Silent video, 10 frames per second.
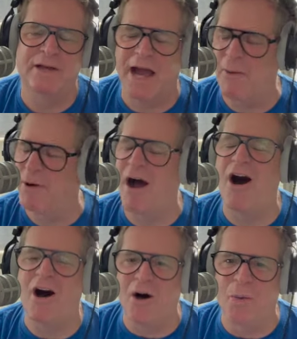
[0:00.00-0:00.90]
I would
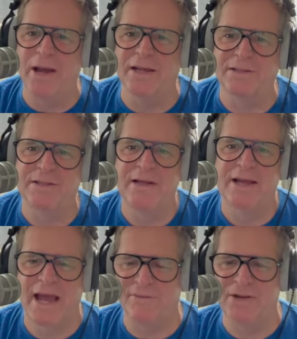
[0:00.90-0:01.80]
always
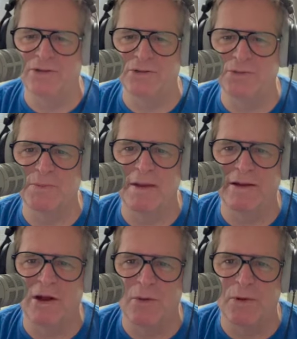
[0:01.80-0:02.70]
have issues with my
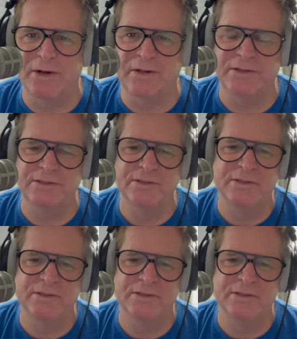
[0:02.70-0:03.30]
coworkers.